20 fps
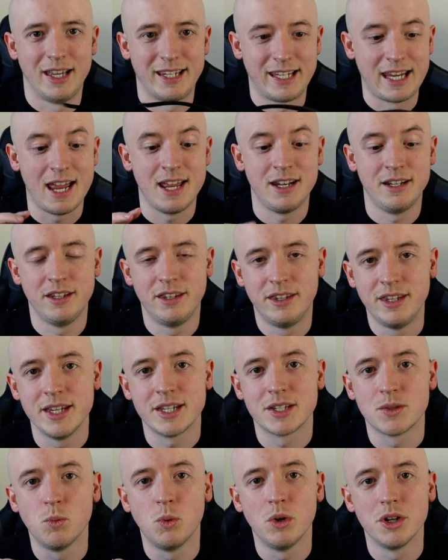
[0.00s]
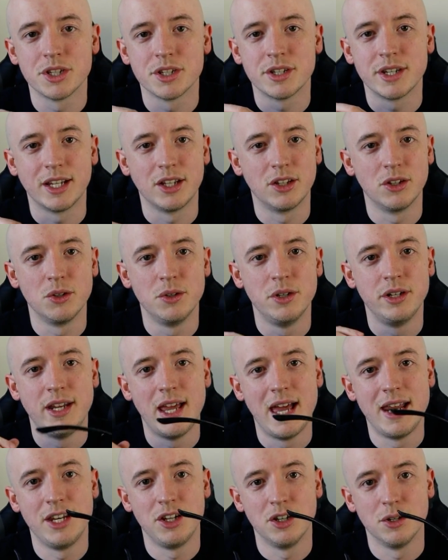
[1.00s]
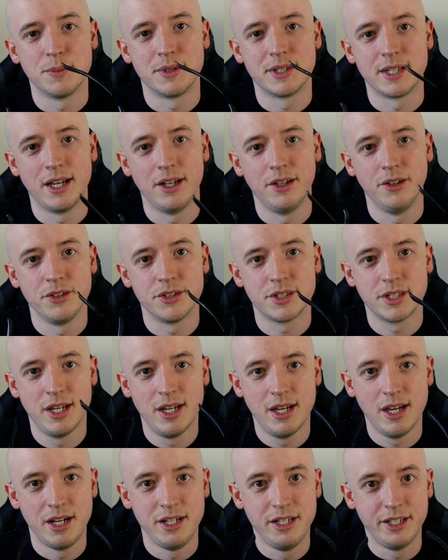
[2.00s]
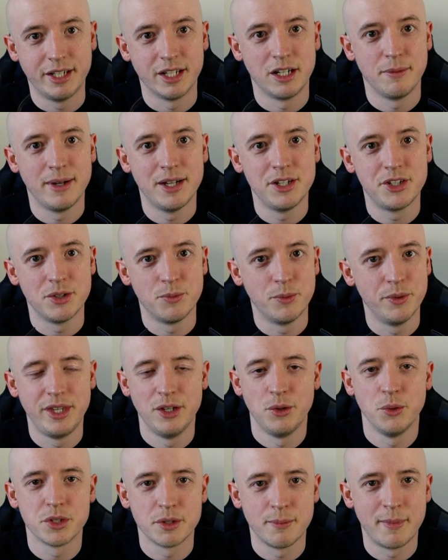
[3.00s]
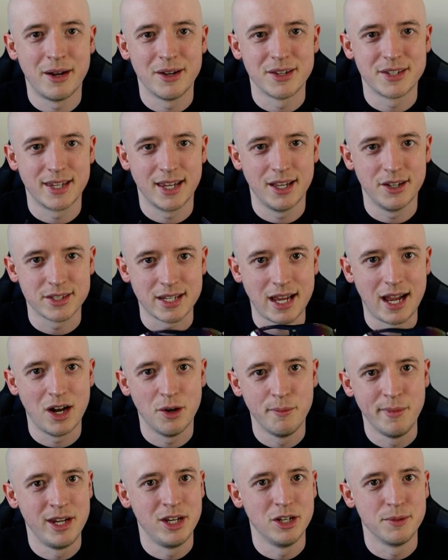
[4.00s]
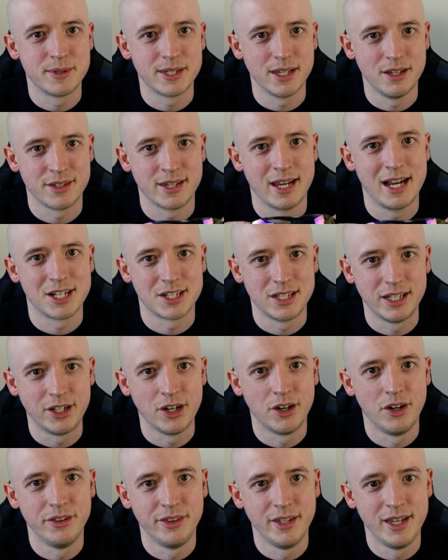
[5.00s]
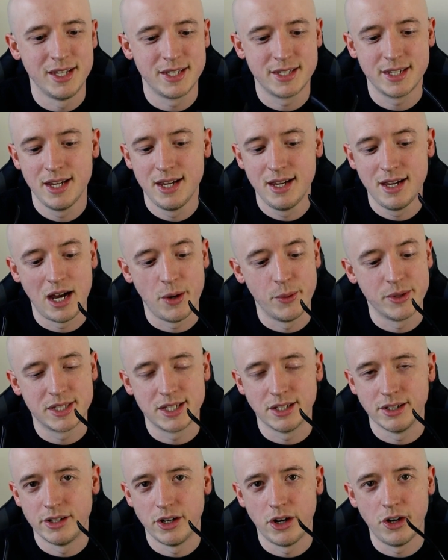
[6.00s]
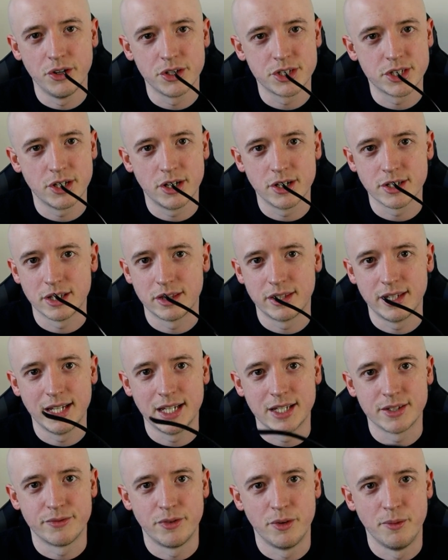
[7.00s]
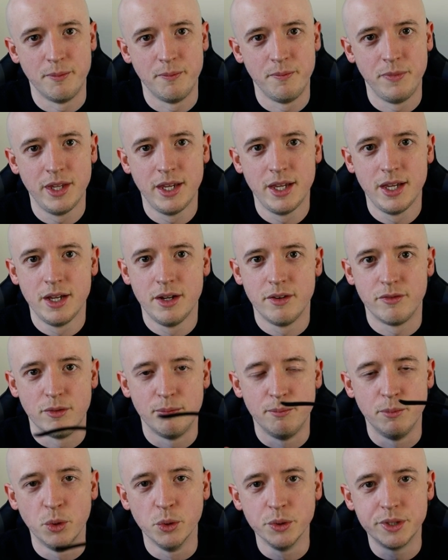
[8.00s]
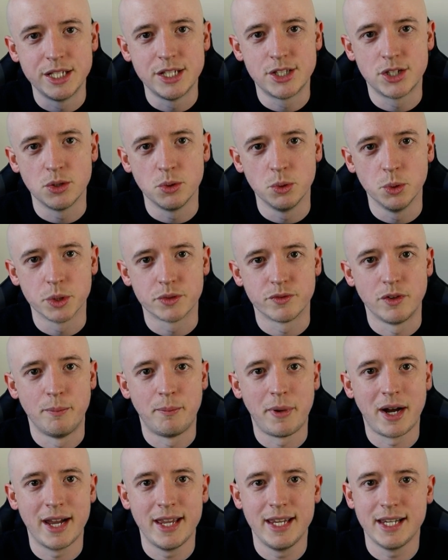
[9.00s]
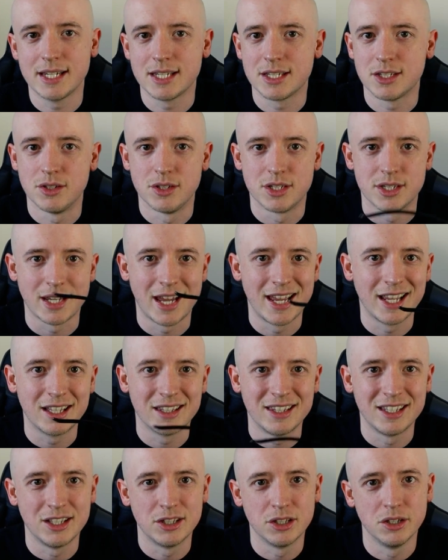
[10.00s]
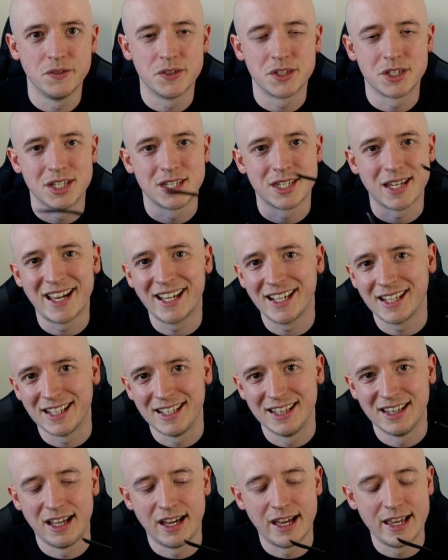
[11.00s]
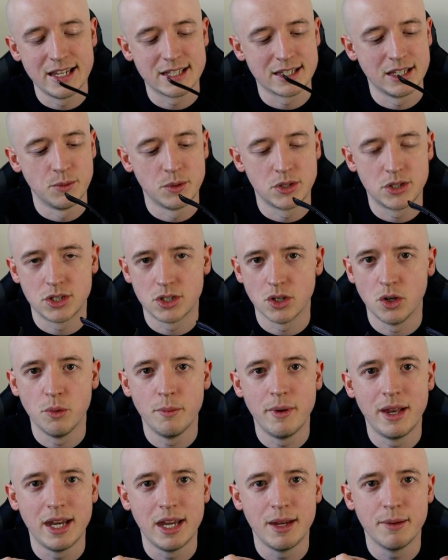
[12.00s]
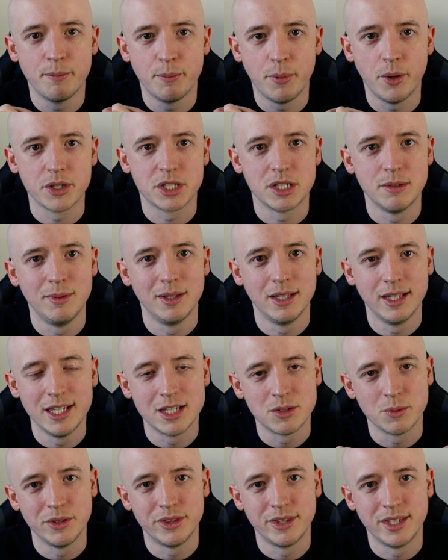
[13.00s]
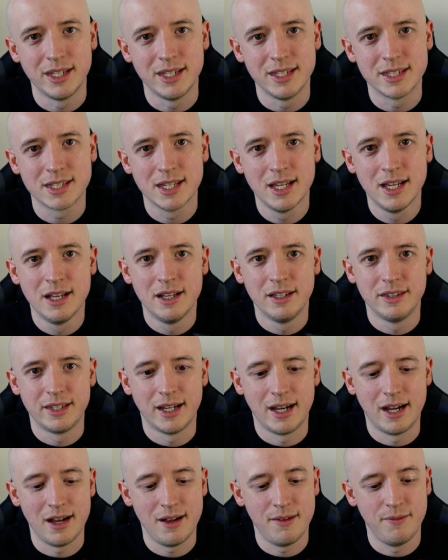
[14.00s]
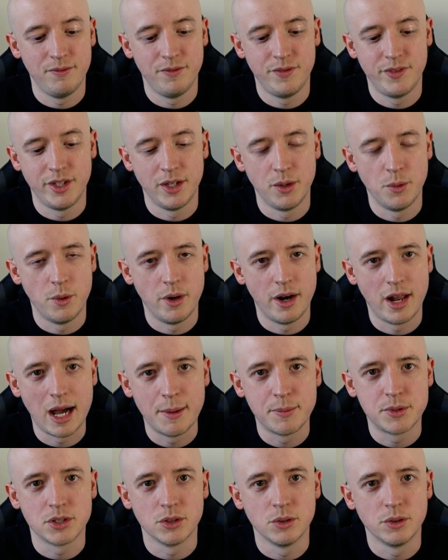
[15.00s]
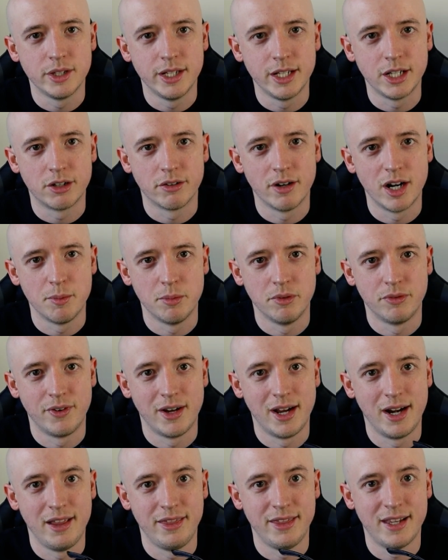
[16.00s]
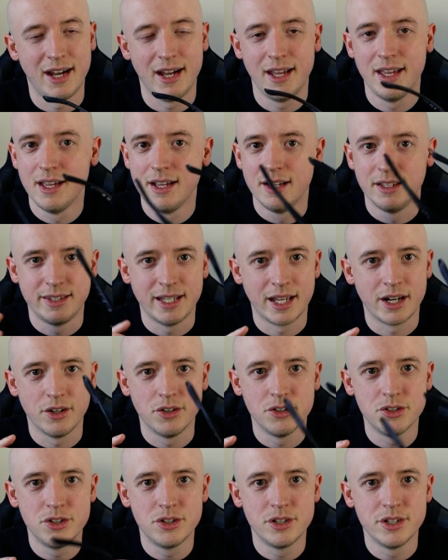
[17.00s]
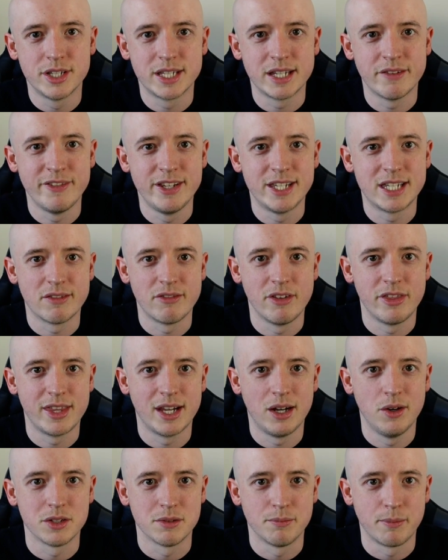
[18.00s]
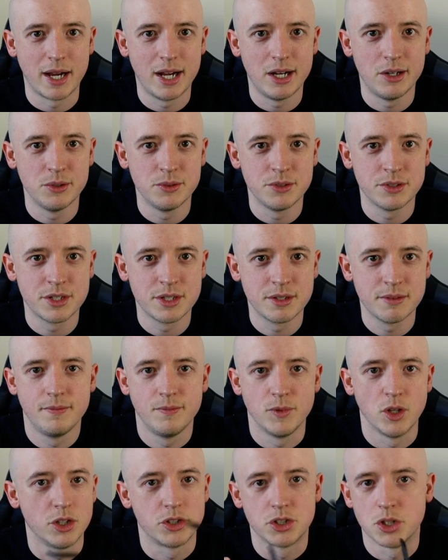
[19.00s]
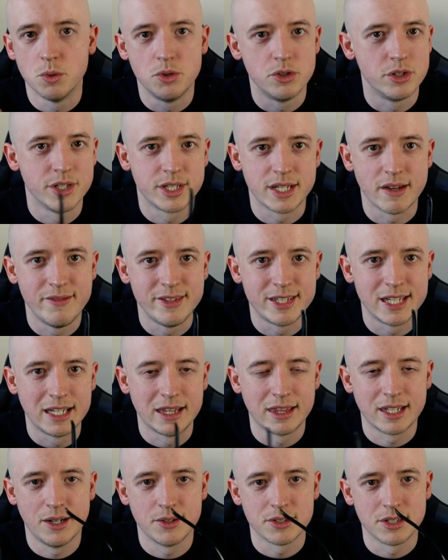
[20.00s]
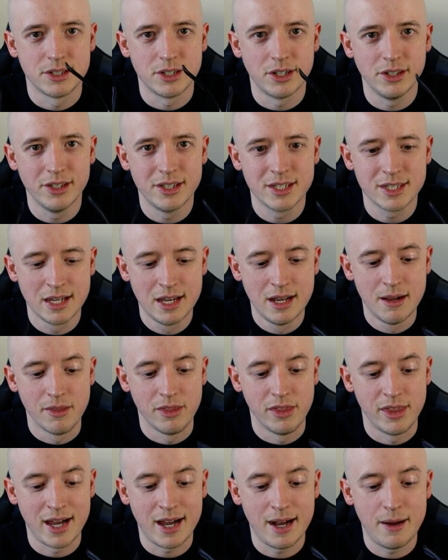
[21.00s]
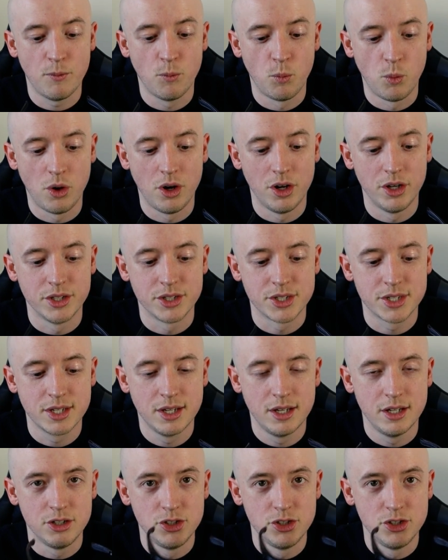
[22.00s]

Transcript: Again, this wasn't including any upsells, and you can imagine with those amount of sales how many upsells I actually got on this. I was selling all sorts of things, from from multi-tools for bikes, to cycling gloves, to cycling lights. There were so many possibilities with these that they were an absolutely incredible find. And that, that one hundred seventy-seven thousand pounds or two hundred seventeen thousand dollars, that was